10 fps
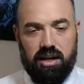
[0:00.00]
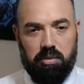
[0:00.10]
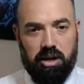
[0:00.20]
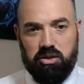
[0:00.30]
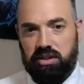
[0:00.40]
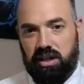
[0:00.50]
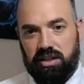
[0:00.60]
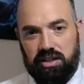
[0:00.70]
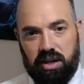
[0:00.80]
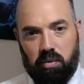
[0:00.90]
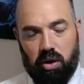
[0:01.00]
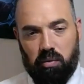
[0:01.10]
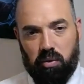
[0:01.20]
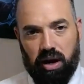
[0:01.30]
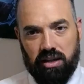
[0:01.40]
it'll be interesting to see
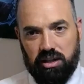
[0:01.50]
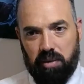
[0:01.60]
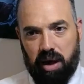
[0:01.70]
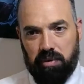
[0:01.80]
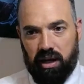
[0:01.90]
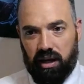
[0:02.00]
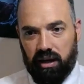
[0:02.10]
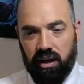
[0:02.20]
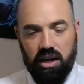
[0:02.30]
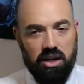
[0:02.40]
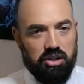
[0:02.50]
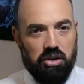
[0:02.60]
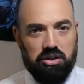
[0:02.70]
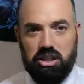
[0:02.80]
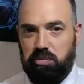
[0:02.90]
what ends up happening. And
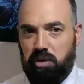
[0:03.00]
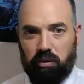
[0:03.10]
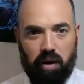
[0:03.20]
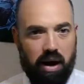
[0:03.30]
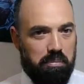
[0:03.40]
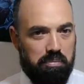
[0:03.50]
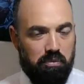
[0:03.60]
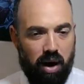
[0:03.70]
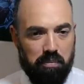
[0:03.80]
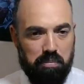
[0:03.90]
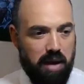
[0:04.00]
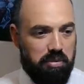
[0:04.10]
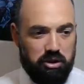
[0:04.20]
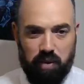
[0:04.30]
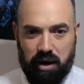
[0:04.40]
Joseph Smith round
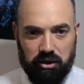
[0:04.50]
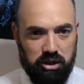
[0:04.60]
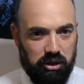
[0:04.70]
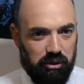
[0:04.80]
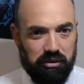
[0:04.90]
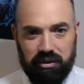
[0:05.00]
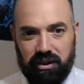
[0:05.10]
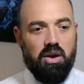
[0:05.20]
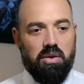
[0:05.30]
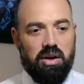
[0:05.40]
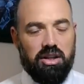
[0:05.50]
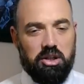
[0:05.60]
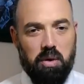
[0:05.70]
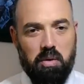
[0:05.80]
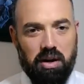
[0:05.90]
papers round 2. So
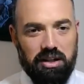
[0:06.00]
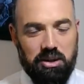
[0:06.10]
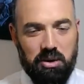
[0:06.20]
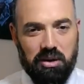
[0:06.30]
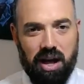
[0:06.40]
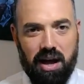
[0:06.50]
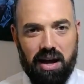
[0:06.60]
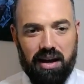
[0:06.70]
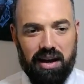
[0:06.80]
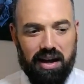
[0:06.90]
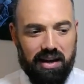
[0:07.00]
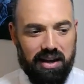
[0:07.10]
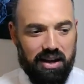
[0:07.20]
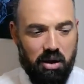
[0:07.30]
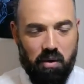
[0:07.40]
do we want to talk?
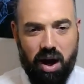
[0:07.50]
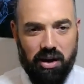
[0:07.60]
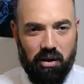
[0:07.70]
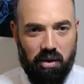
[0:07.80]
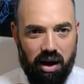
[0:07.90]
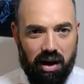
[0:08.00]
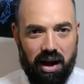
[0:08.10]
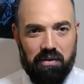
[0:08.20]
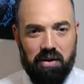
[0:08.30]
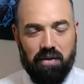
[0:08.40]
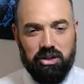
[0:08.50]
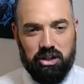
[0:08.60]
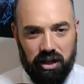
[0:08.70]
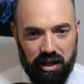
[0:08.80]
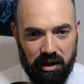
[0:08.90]
I know I've
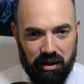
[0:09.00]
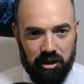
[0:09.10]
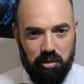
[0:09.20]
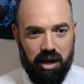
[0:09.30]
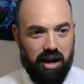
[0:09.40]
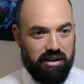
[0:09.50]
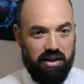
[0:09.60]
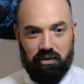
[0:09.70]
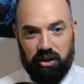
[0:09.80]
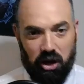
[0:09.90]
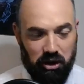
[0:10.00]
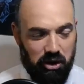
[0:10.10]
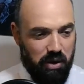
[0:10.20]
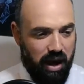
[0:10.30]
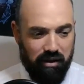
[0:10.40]
studied it a little bit. I definitely know
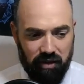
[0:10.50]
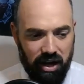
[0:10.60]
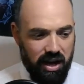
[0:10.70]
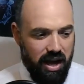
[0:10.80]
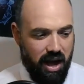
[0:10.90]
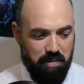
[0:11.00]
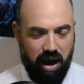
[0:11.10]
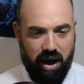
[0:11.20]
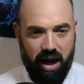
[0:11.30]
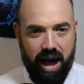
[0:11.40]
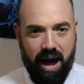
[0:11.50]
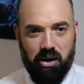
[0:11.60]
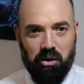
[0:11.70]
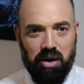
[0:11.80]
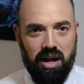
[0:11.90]
you have, about
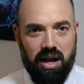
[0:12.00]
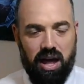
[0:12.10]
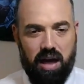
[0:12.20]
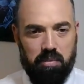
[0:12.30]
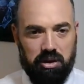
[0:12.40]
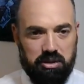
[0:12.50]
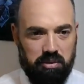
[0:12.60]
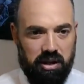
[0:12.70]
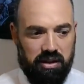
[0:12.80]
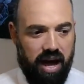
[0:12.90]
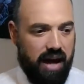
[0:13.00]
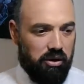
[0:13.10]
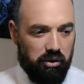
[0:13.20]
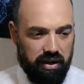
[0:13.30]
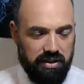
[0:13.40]
how Emma Smith
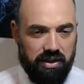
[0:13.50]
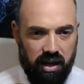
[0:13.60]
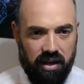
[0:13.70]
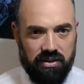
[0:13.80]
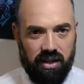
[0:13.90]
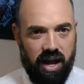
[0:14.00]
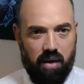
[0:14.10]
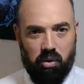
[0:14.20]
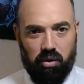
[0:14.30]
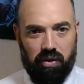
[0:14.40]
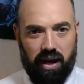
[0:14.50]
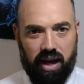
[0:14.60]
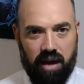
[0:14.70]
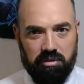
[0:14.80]
had all these things and how all that